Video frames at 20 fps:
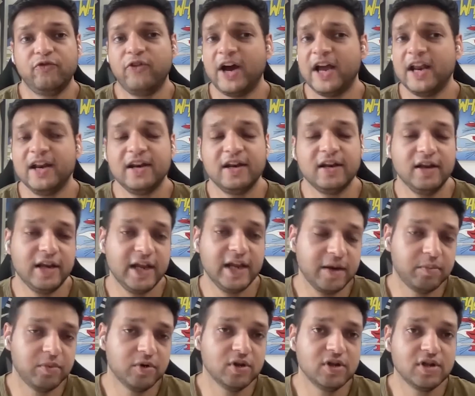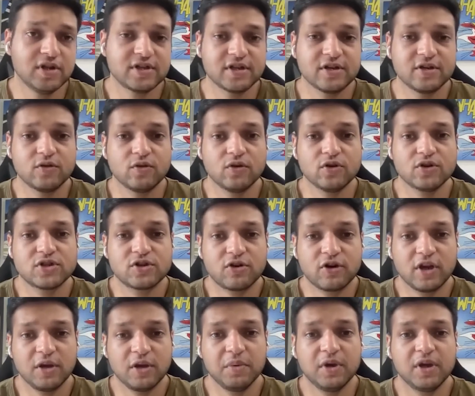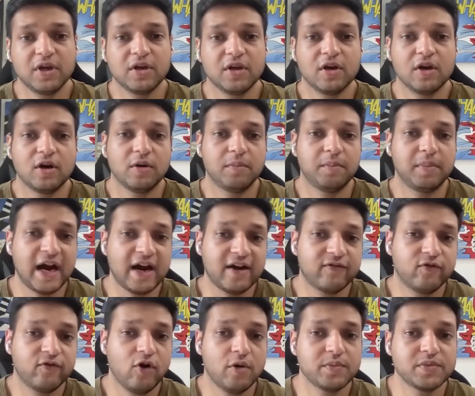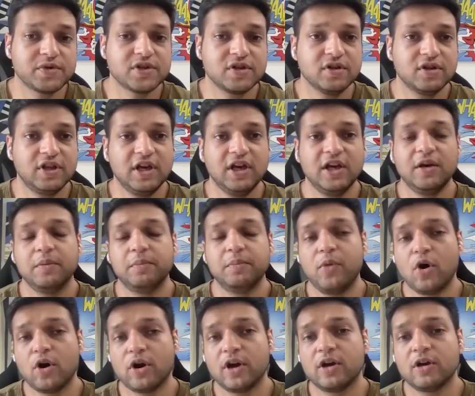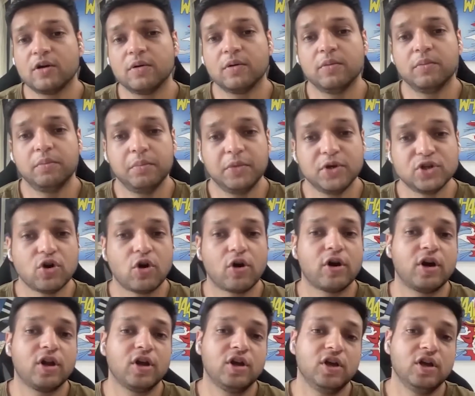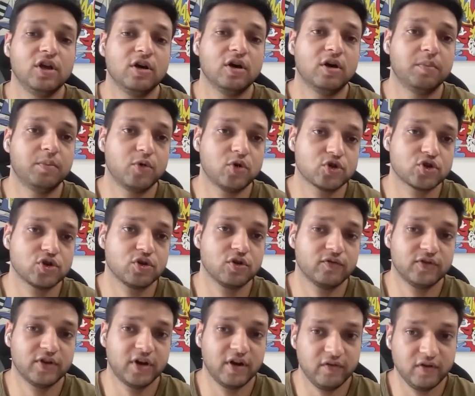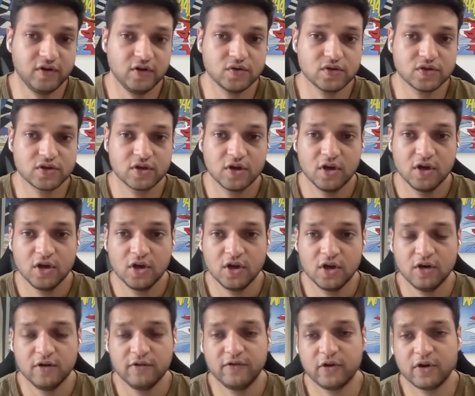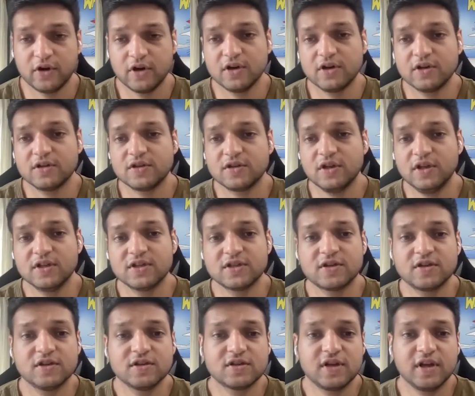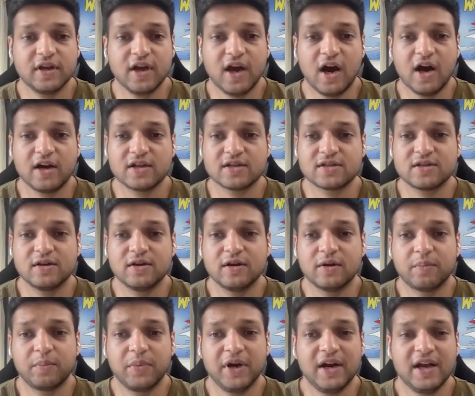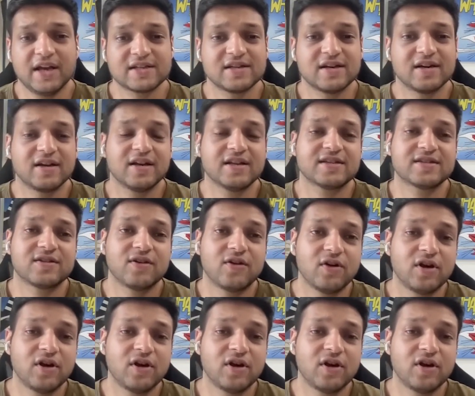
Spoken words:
while labels and streaming platforms, they pocket a majority portion of the revenues. For instance, like, artists are paid as little as